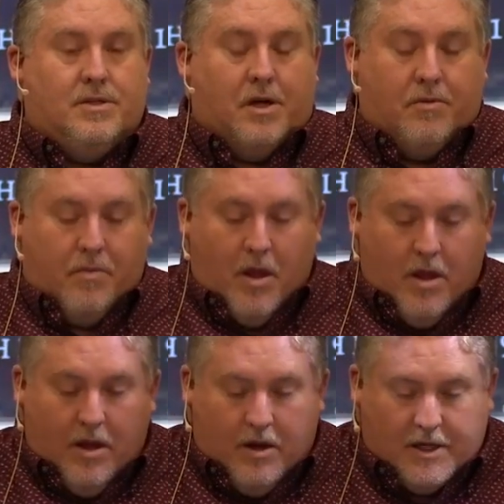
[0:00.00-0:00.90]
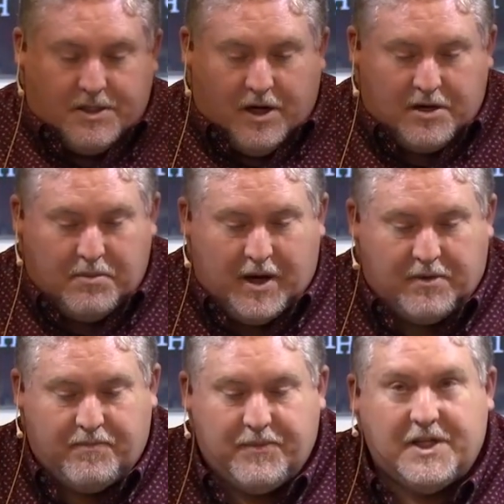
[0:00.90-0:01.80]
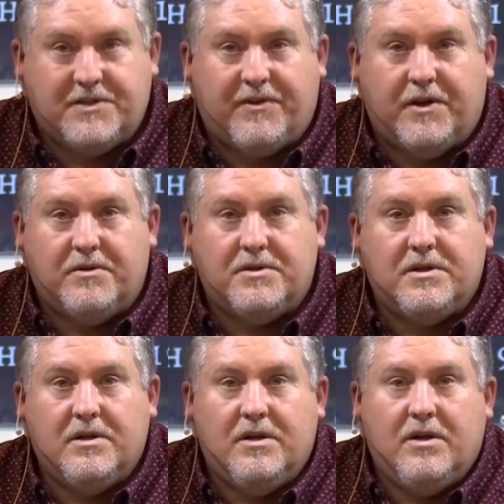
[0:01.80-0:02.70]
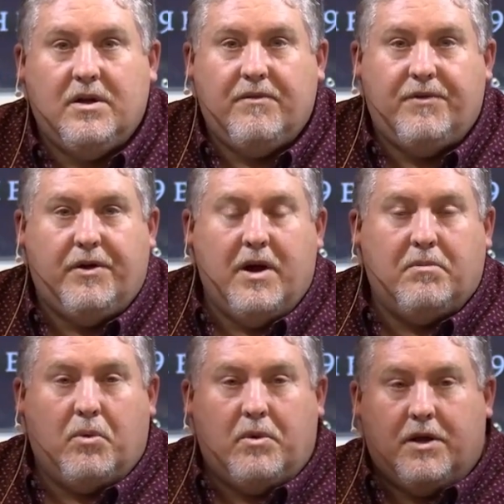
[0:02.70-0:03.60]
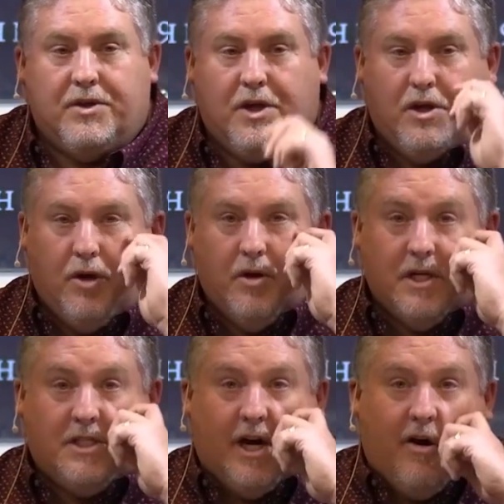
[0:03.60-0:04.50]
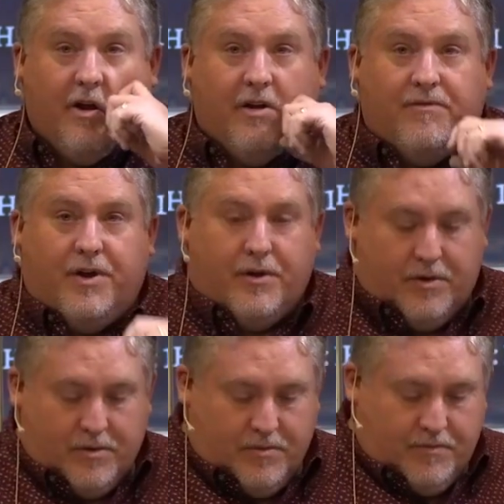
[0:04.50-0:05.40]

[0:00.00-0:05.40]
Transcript: So let's talk about these views. View number one, the Unitarian view.